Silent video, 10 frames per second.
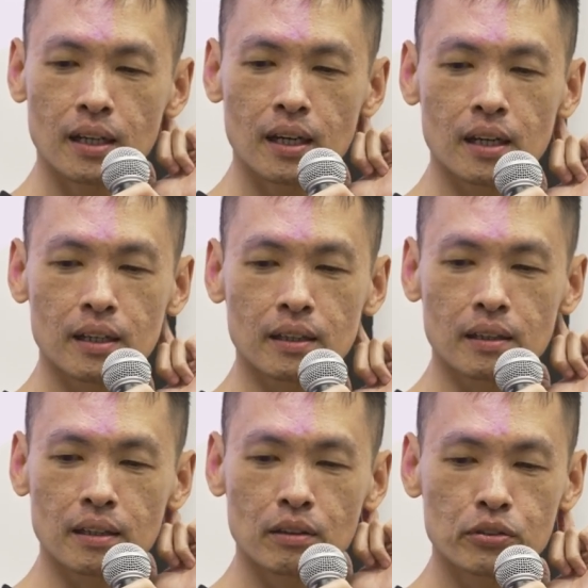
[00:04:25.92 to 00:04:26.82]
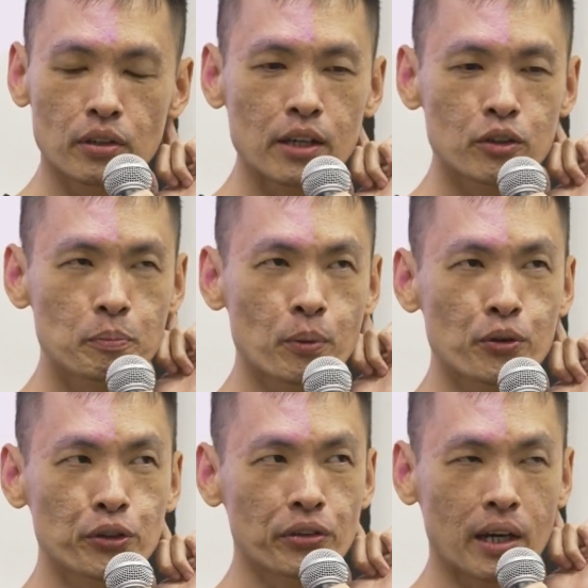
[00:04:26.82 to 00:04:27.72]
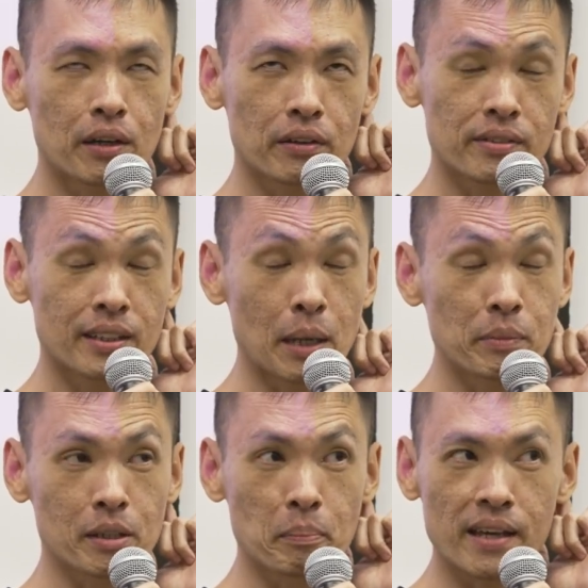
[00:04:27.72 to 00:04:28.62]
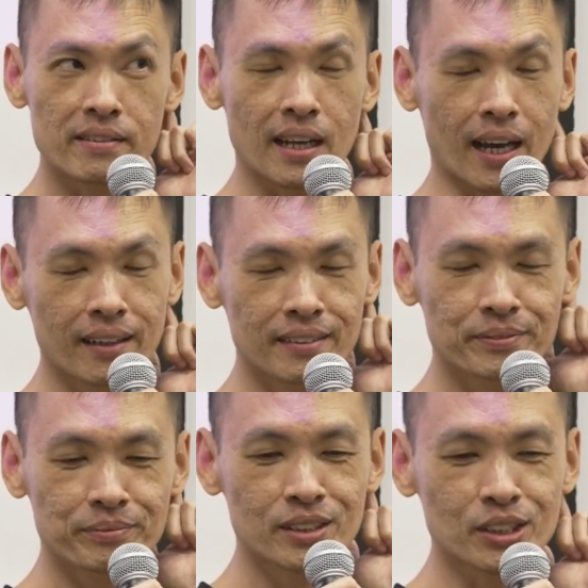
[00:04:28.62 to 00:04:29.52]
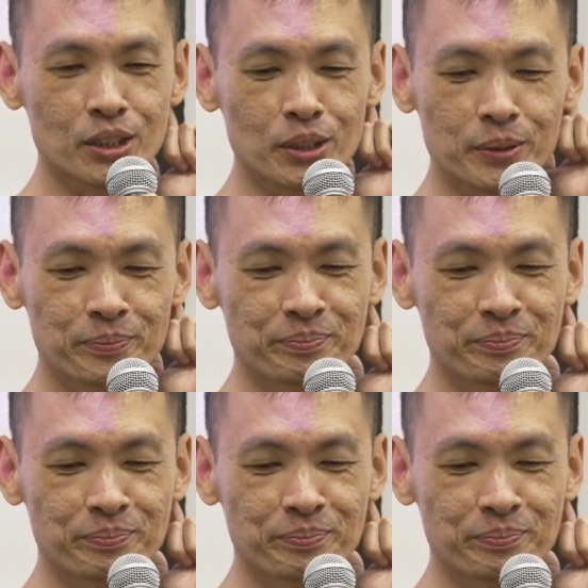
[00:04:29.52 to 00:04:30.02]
Also, I use poetry to kind of see them in the best light. So,